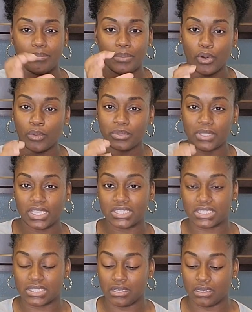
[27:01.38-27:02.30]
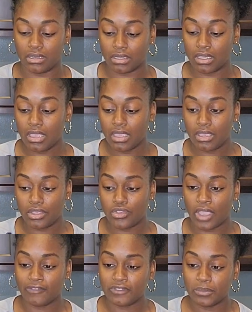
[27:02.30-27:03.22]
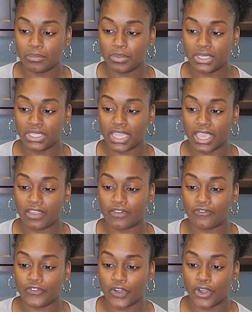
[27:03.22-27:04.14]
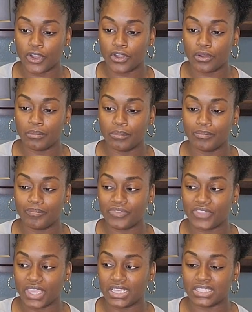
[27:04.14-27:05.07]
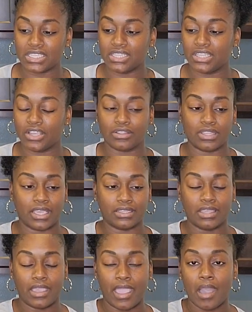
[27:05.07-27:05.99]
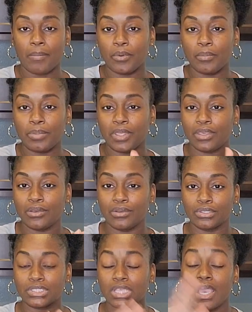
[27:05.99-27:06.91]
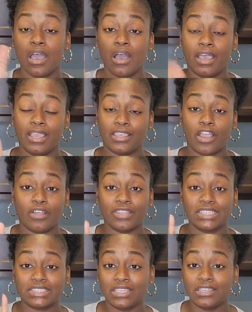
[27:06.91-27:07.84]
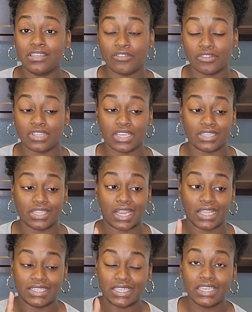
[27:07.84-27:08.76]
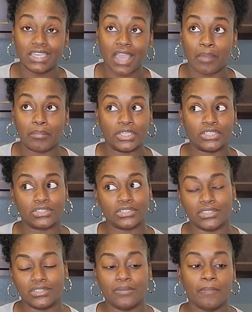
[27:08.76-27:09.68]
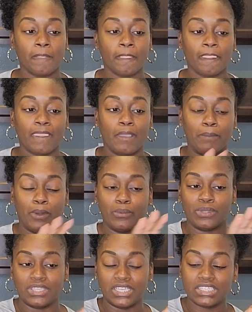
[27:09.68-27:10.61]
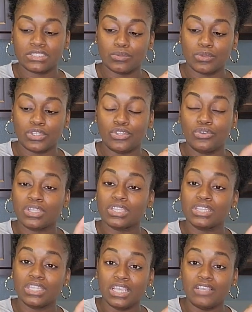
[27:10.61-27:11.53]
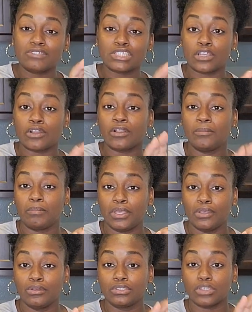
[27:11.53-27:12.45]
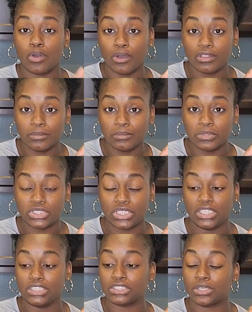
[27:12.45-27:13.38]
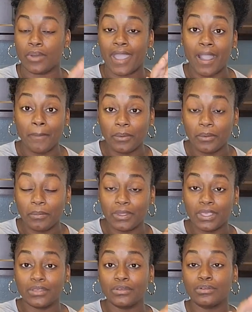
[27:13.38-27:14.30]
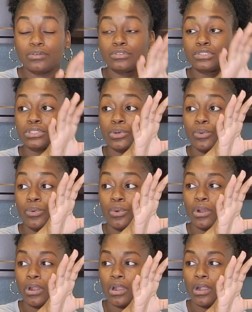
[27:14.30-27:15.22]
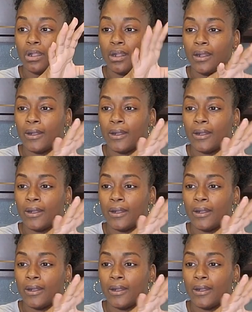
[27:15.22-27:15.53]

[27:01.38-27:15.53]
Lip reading: pulp gets stuck. You have to put like firm things in there, like the apple peels. And y'all, that's another thing that I did not mention. But with this one, you can leave certain peels on the machine. So apple peels or,